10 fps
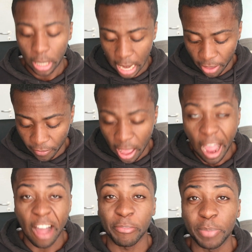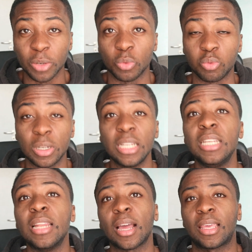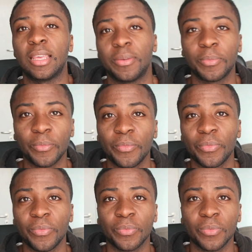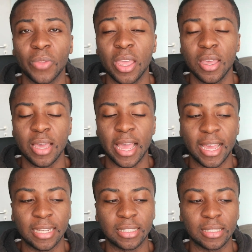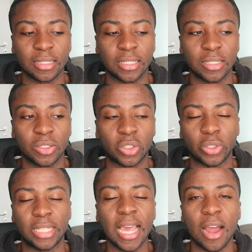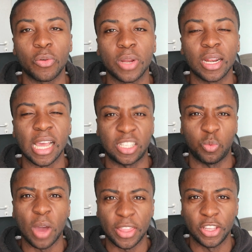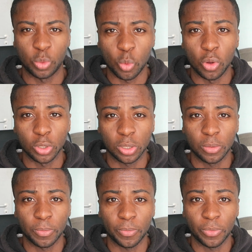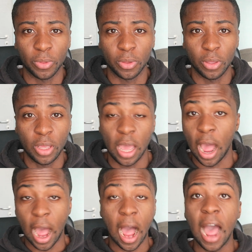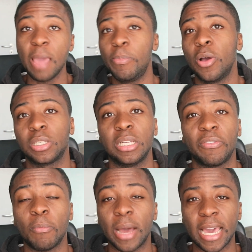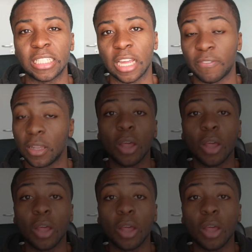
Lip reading: life, I've been really lucky. And today I realized why this was. I personally, from my age, have a